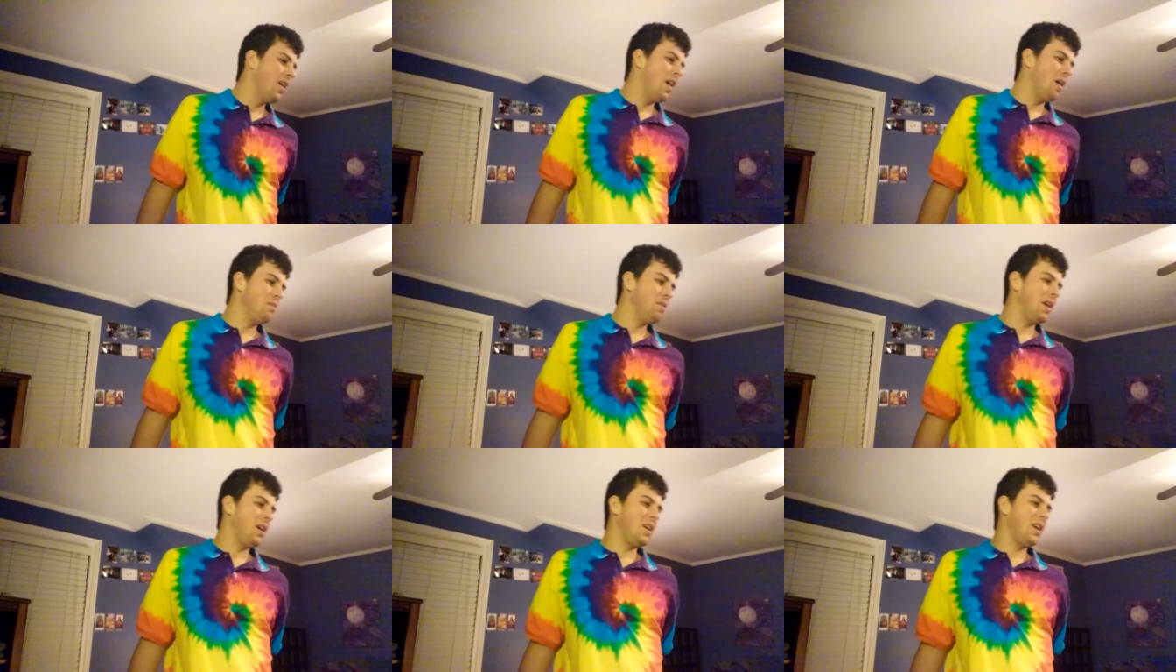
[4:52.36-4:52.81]

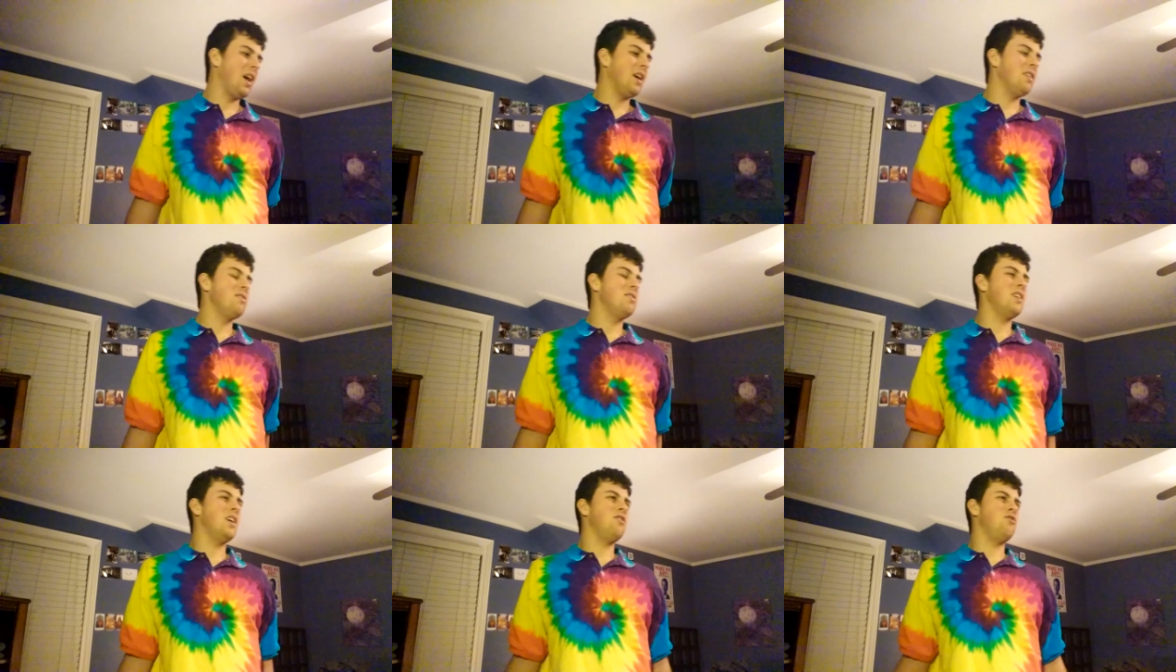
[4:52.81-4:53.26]
I mean, I
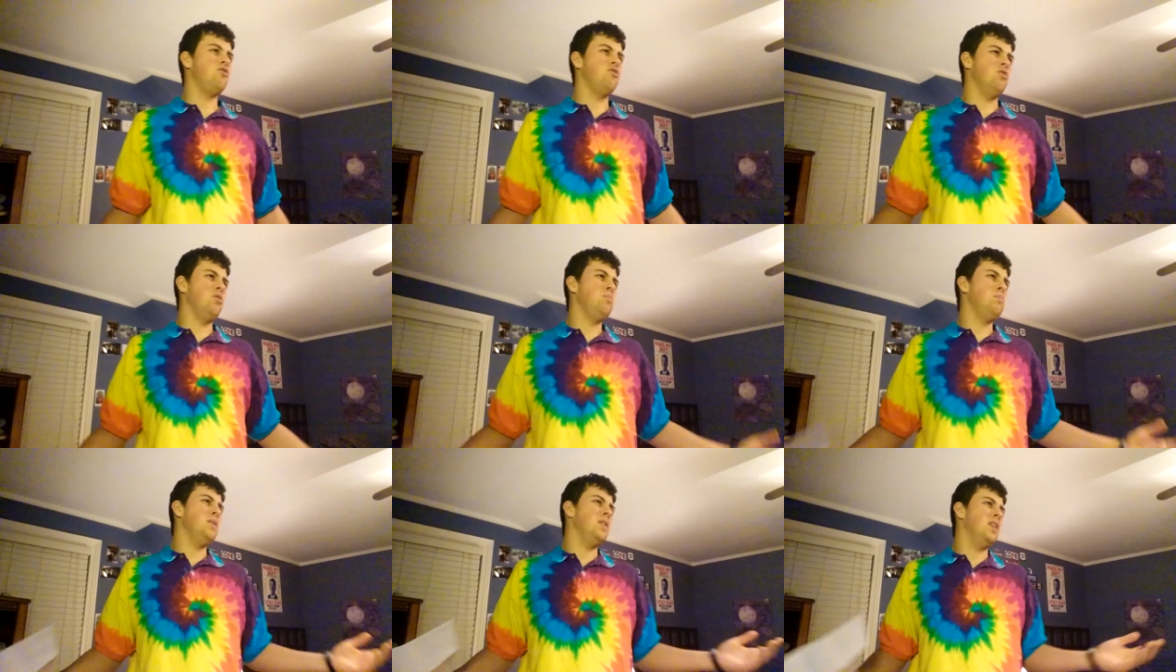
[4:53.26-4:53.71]
guess that
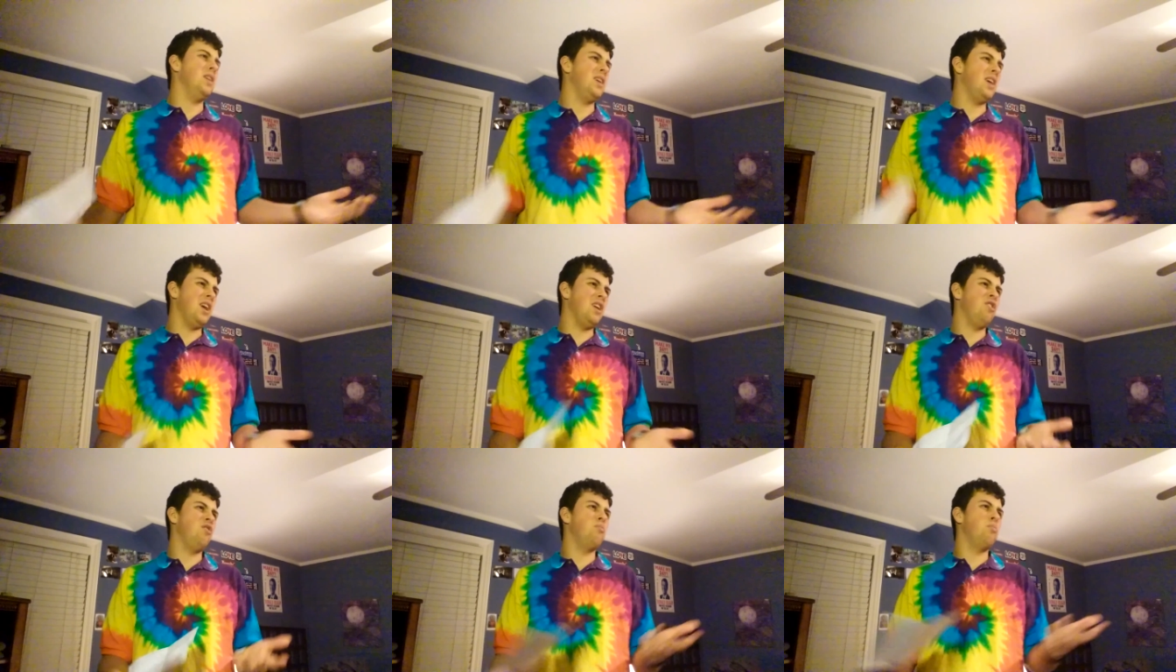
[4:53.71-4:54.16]
should be the
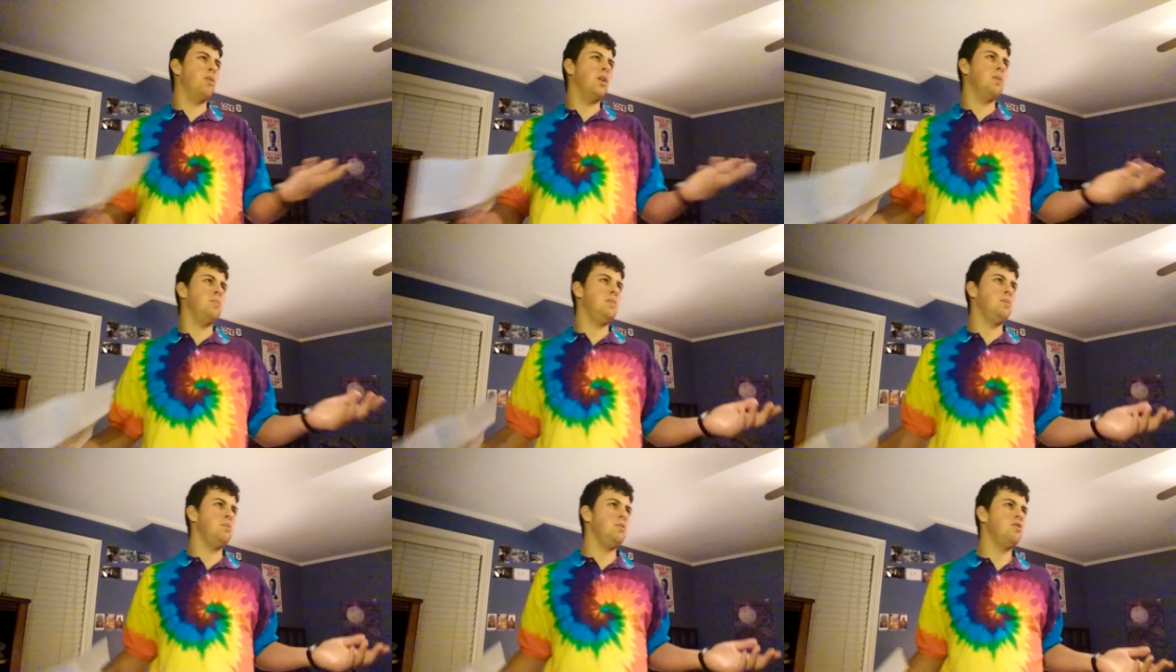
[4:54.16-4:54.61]
case, but I
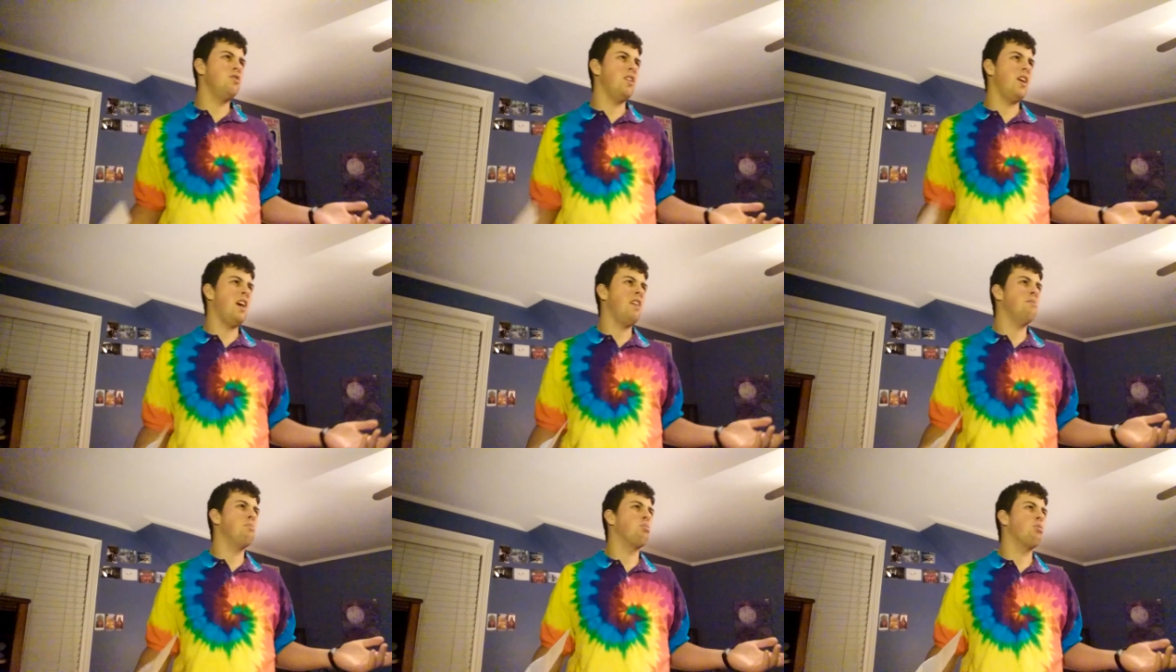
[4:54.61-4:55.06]
mean, we should
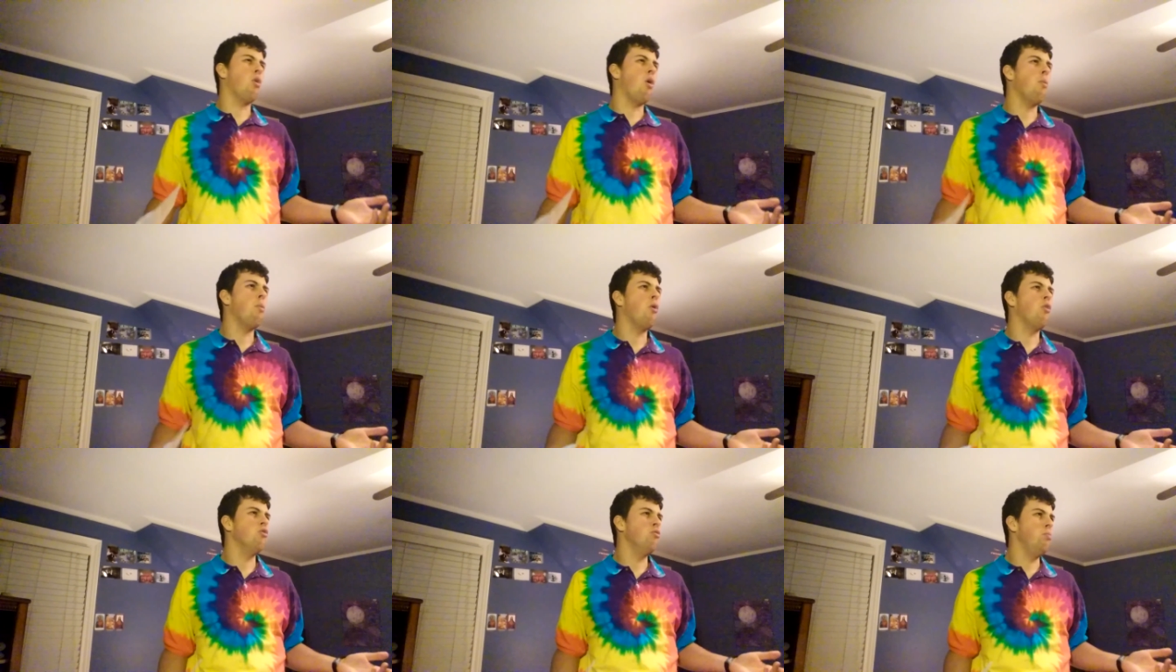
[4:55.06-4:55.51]
have
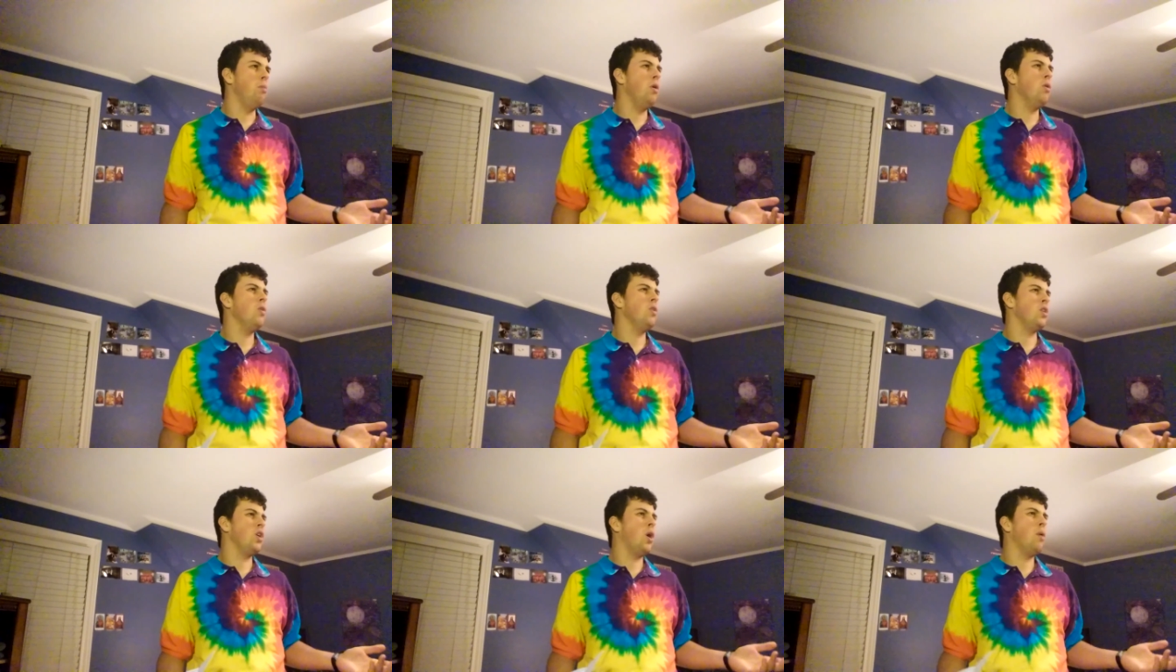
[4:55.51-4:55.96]
promos
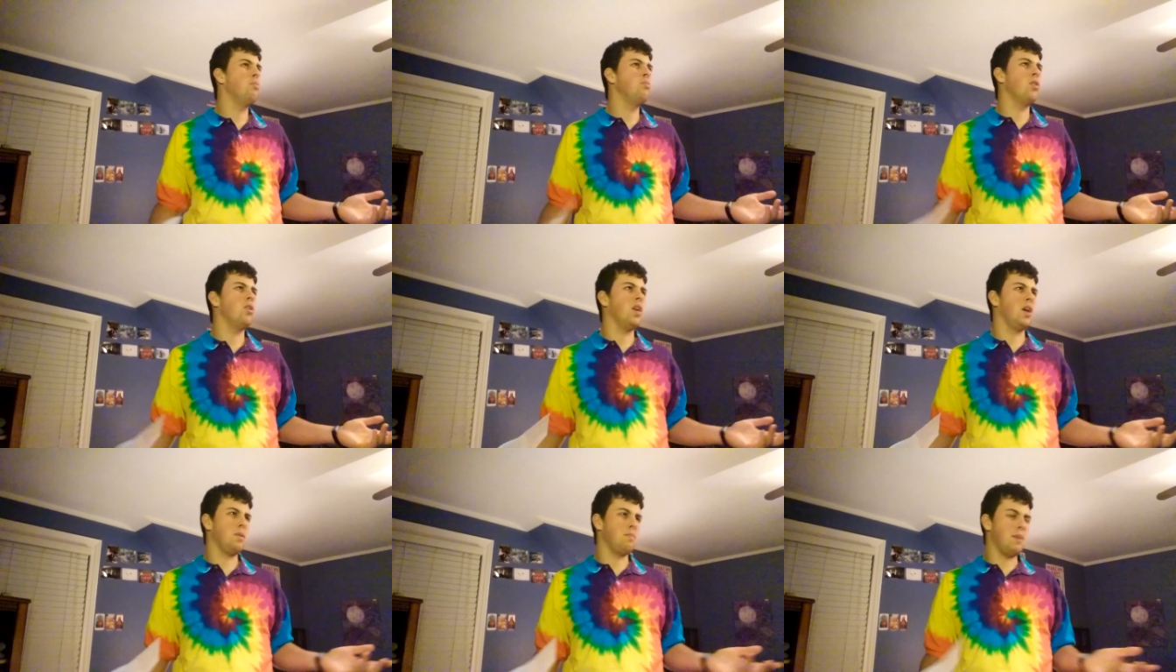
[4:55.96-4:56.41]
building up to
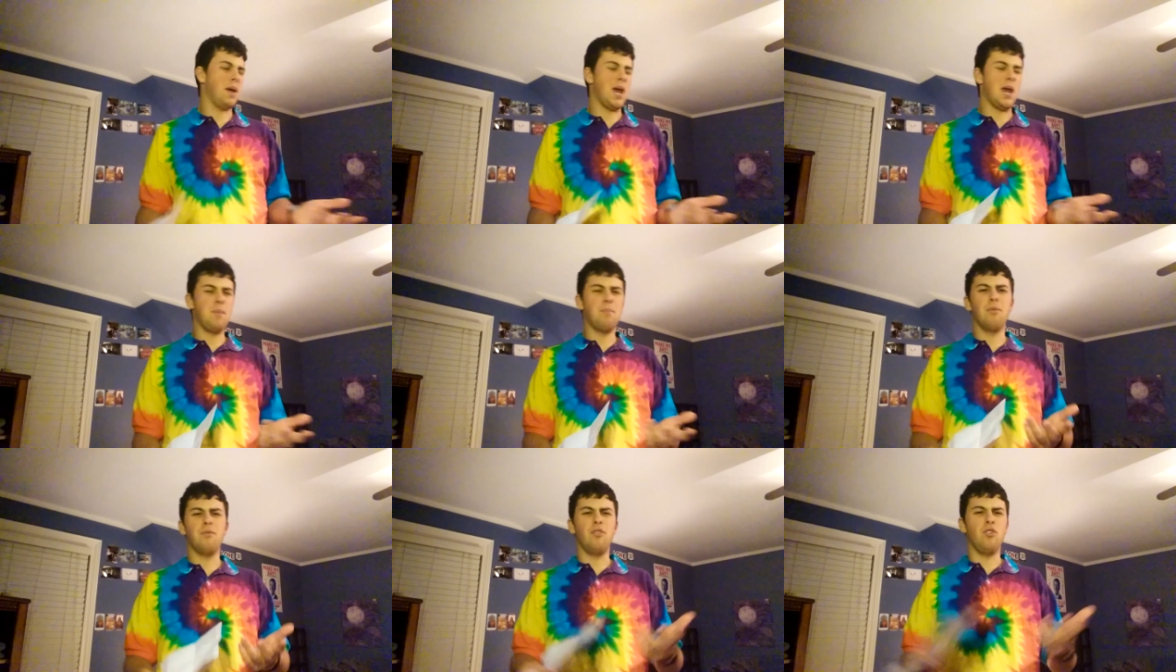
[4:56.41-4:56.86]
like
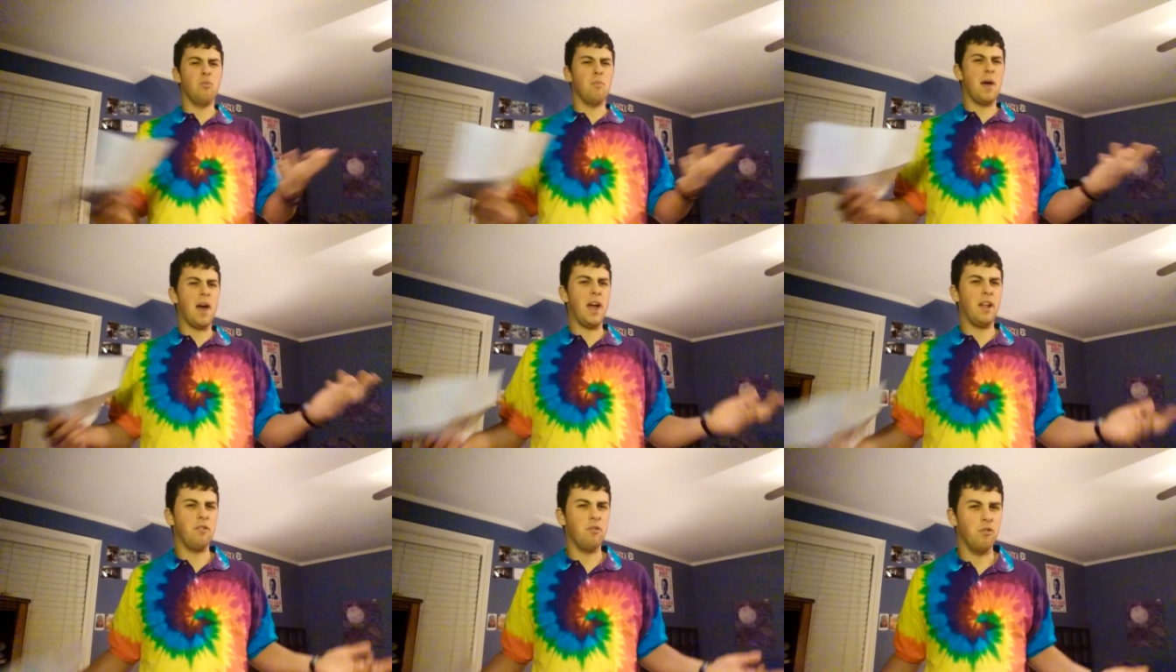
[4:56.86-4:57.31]
pay per view
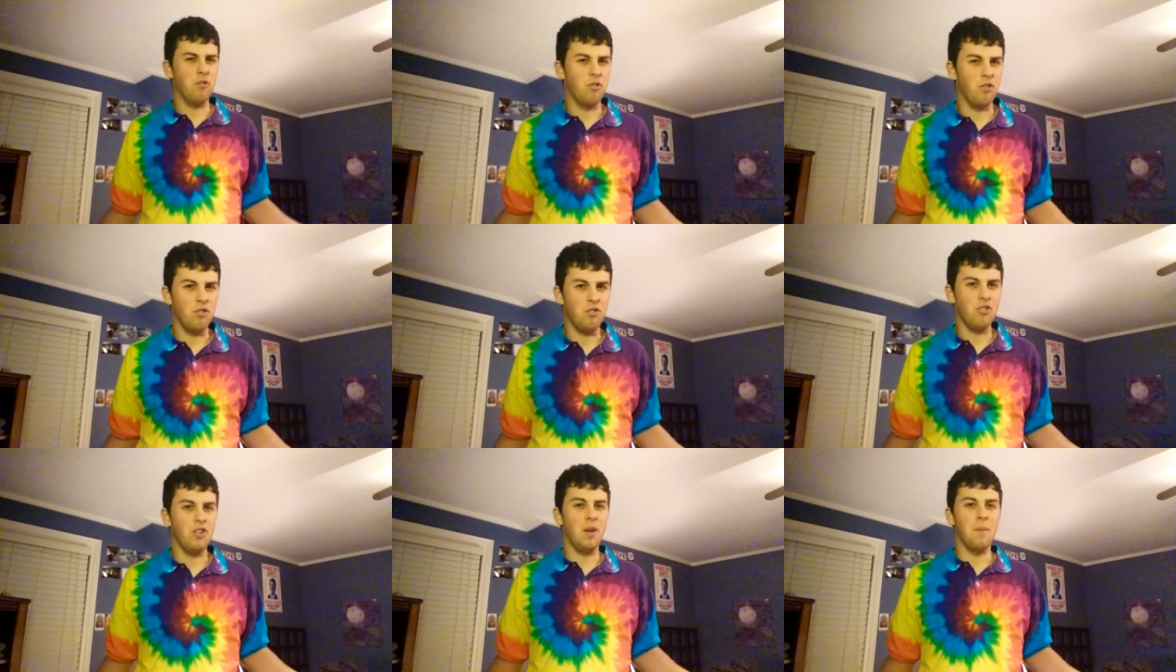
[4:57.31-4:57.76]
matches
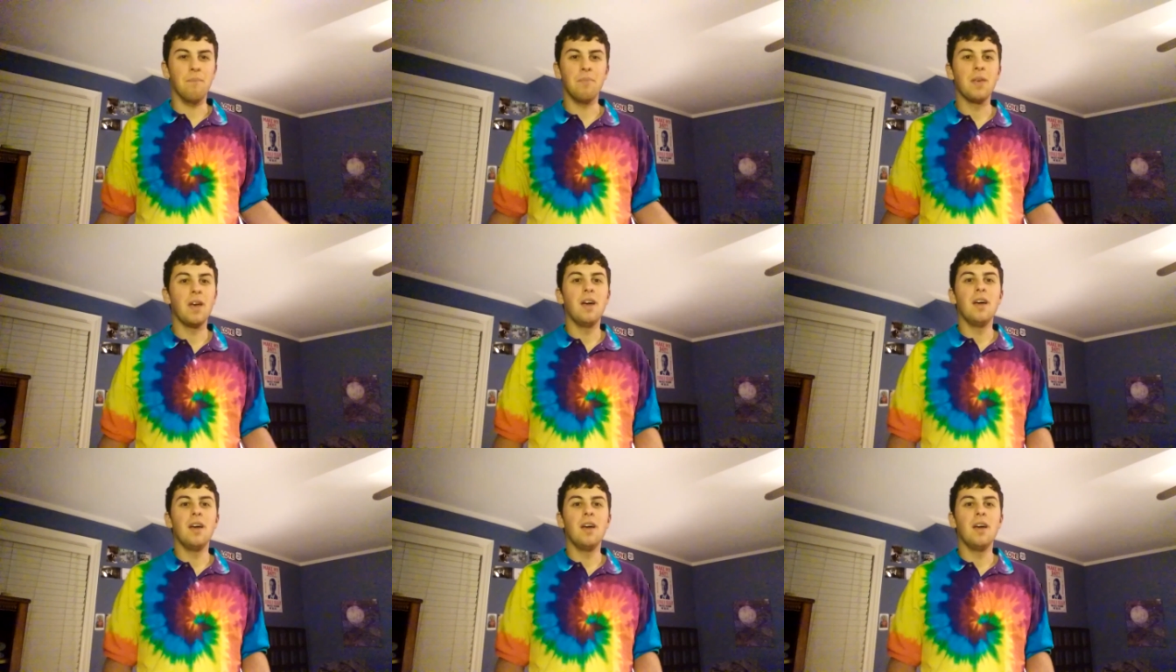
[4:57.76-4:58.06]
and shit.